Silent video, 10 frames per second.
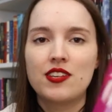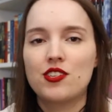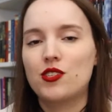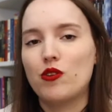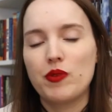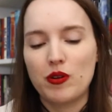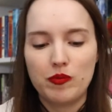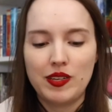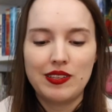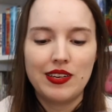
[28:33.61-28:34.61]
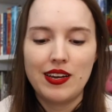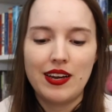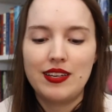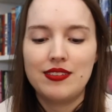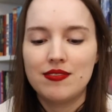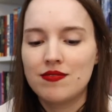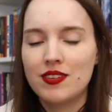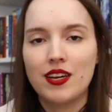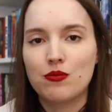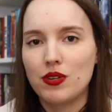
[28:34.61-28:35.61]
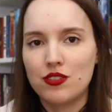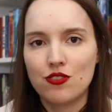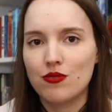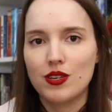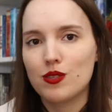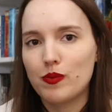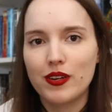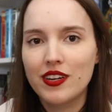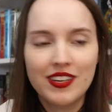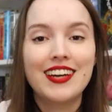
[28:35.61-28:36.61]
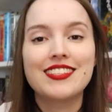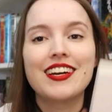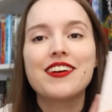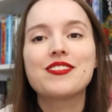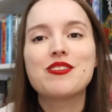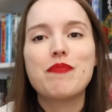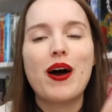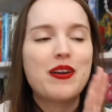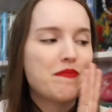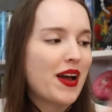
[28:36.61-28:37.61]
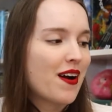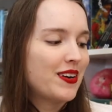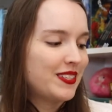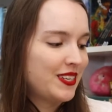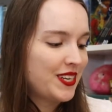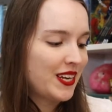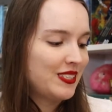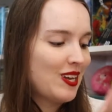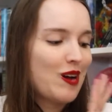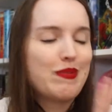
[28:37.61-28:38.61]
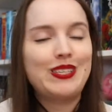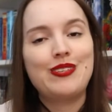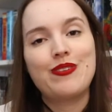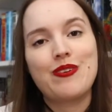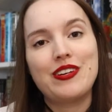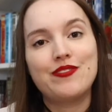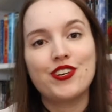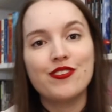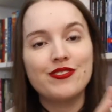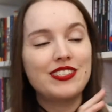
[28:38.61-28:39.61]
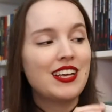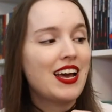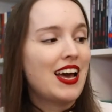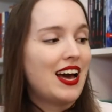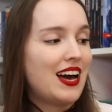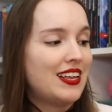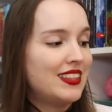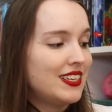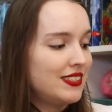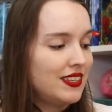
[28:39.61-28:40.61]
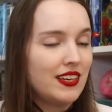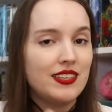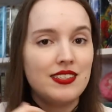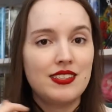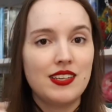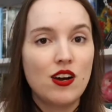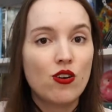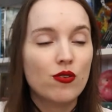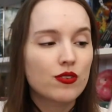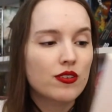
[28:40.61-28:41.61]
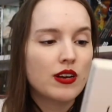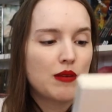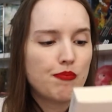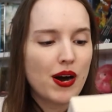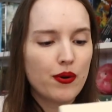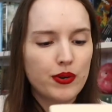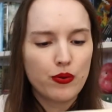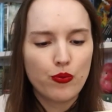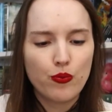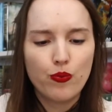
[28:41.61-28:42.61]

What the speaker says: just sold me completely. I can't wait to read this book. And then I also bought My Heart is a Chainsaw by Stephen Graham Jones. This is a horror about a